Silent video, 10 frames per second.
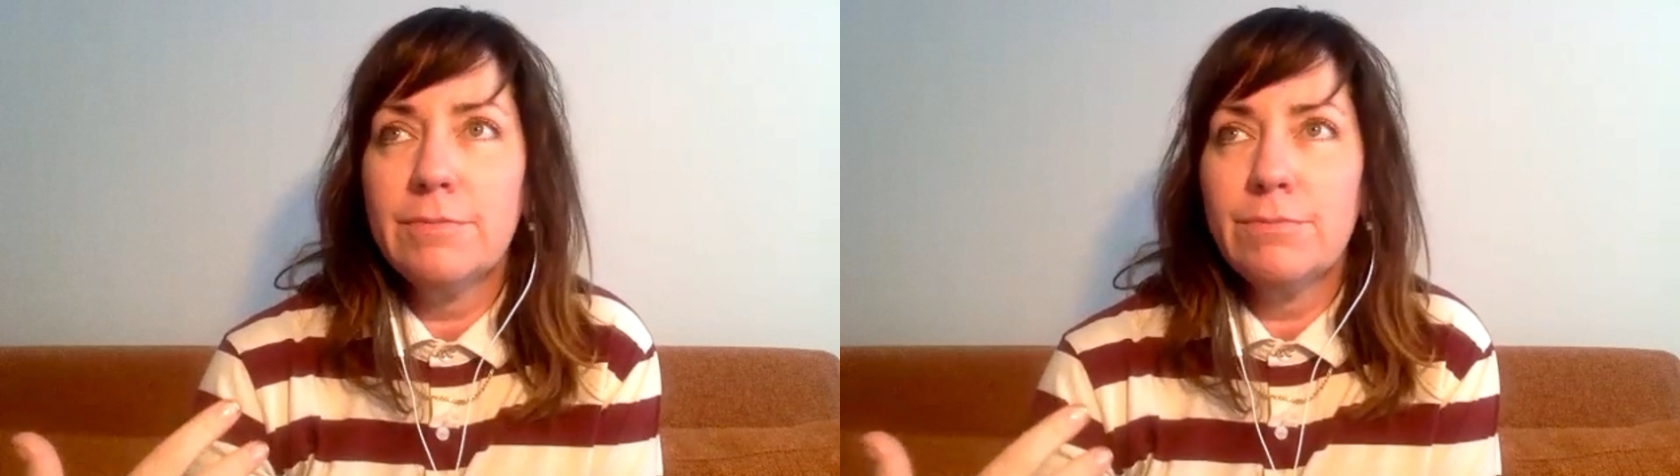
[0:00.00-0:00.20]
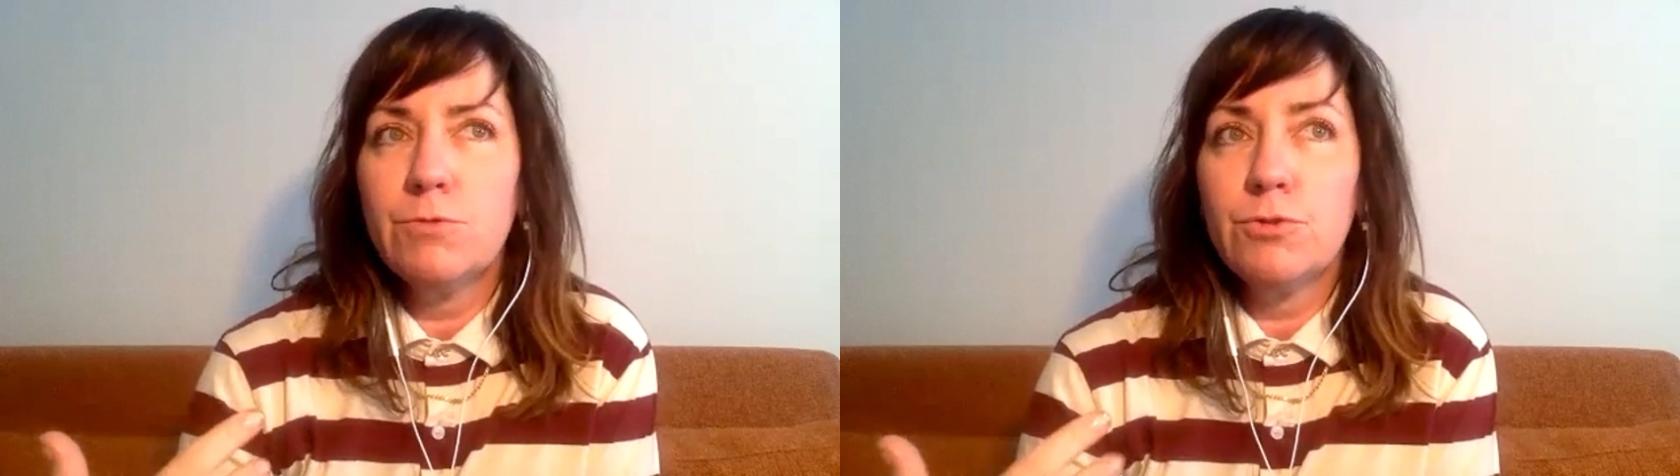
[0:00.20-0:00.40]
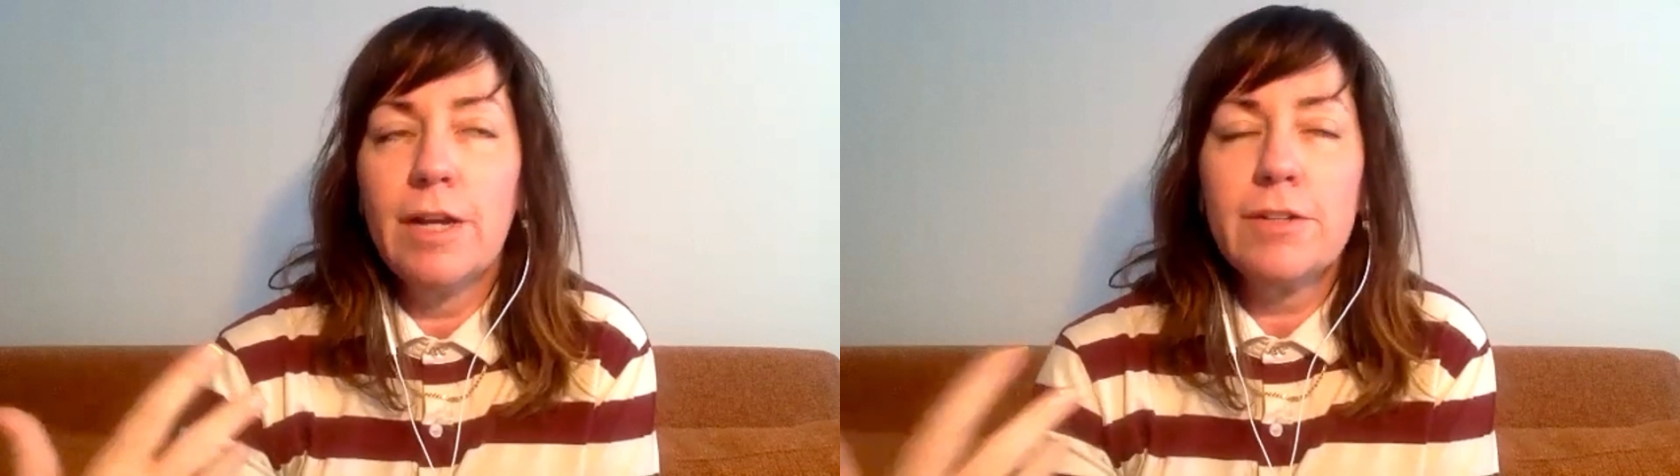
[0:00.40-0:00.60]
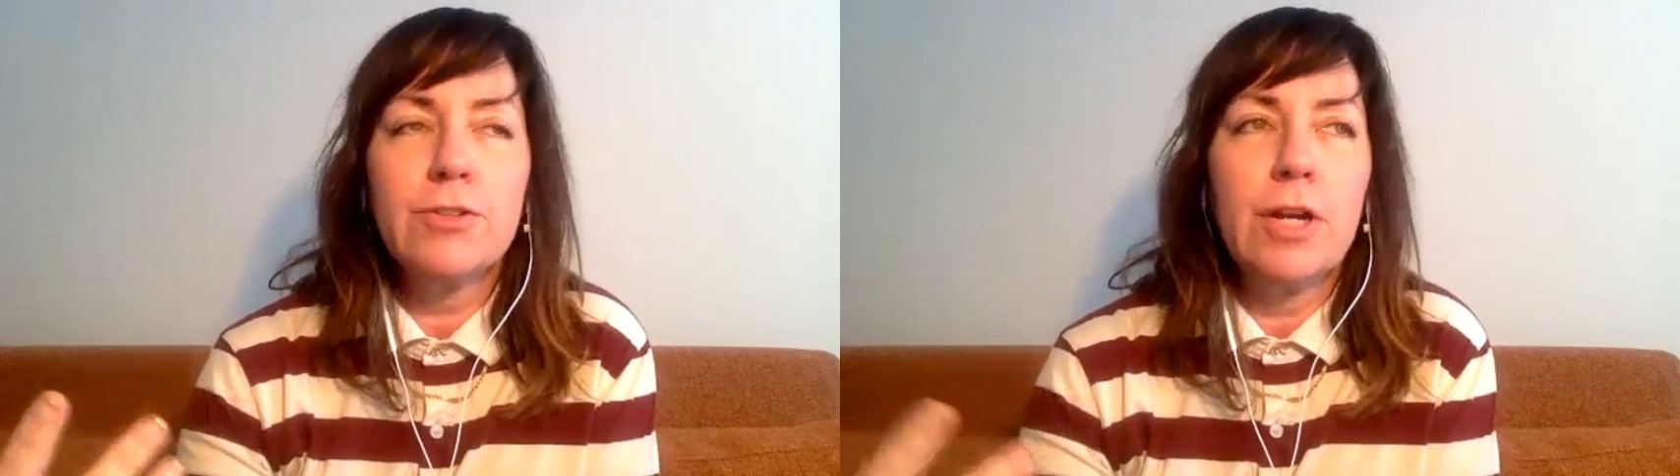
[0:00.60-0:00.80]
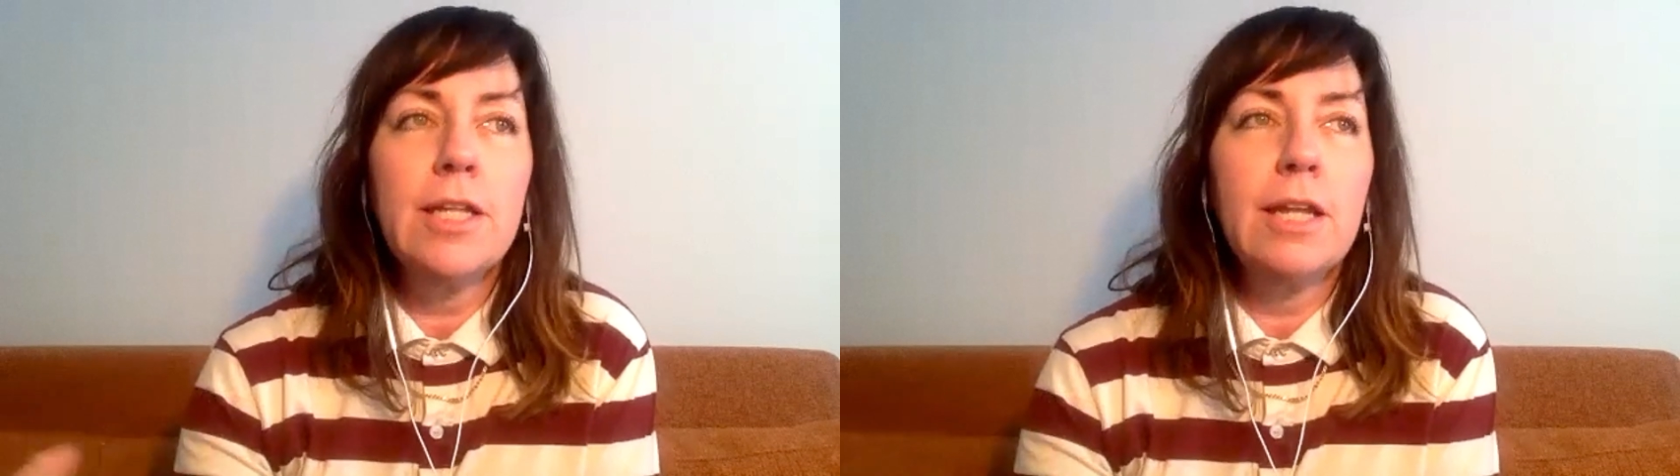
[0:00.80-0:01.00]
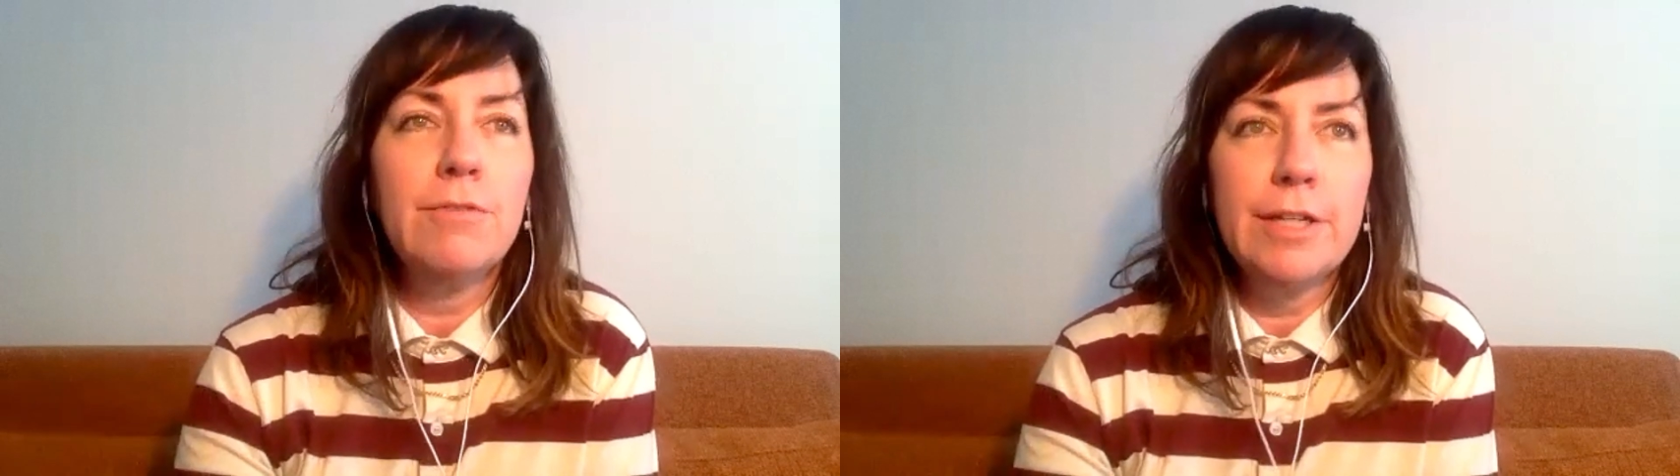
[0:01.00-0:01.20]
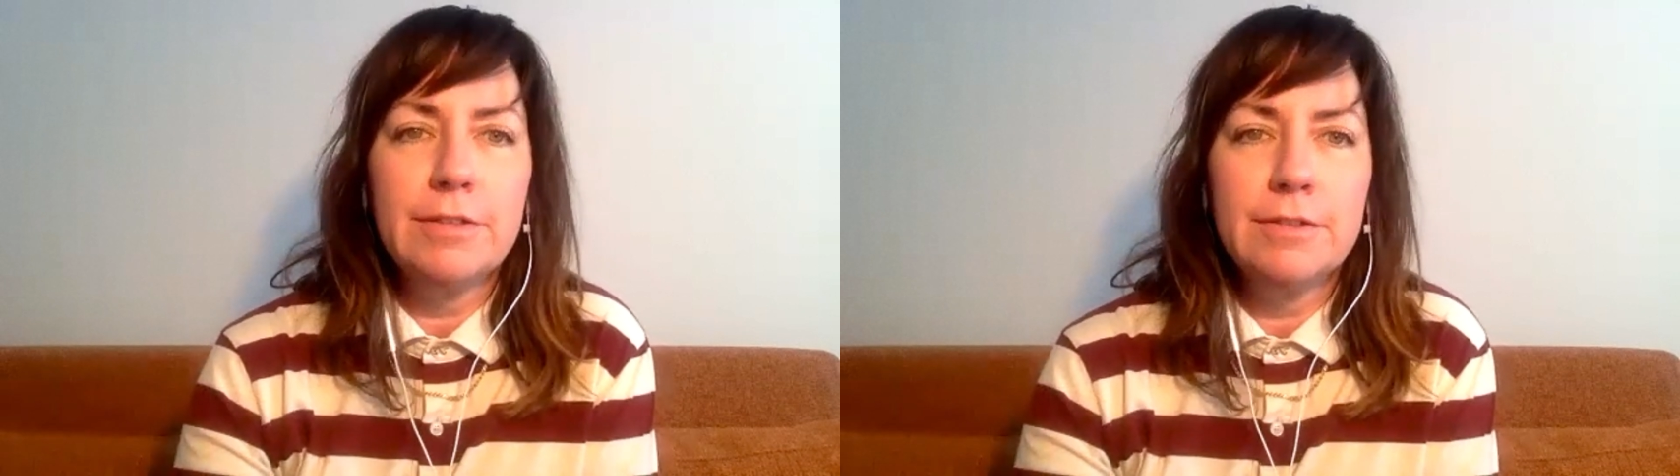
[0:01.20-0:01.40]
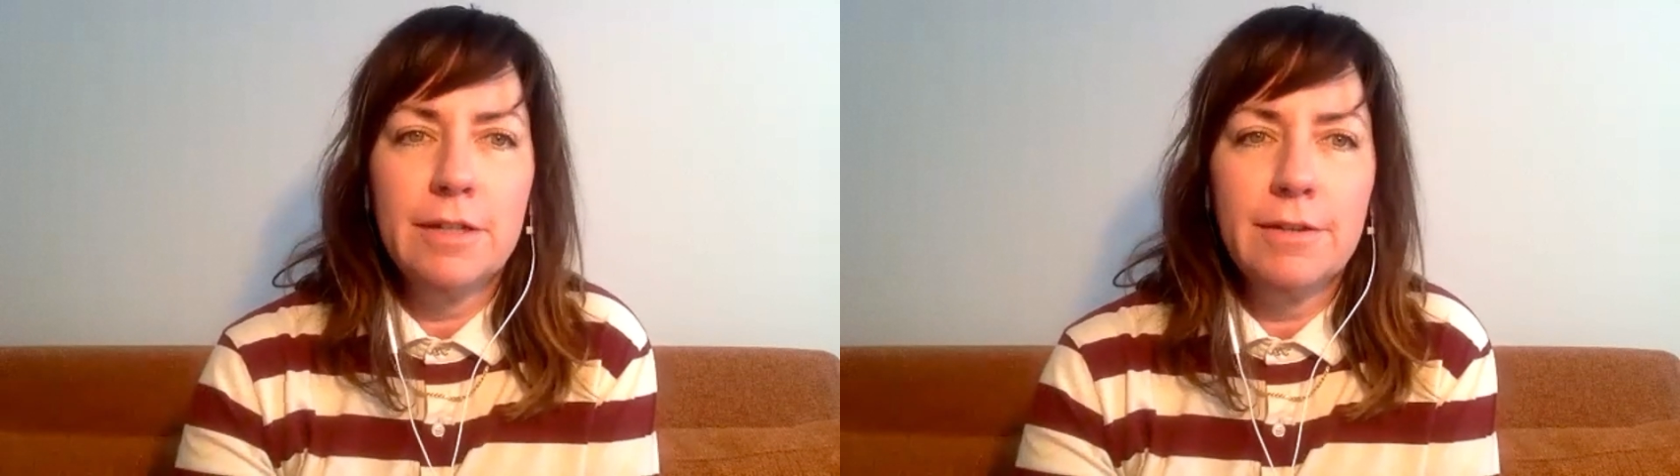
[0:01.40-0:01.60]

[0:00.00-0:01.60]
a director, I love it.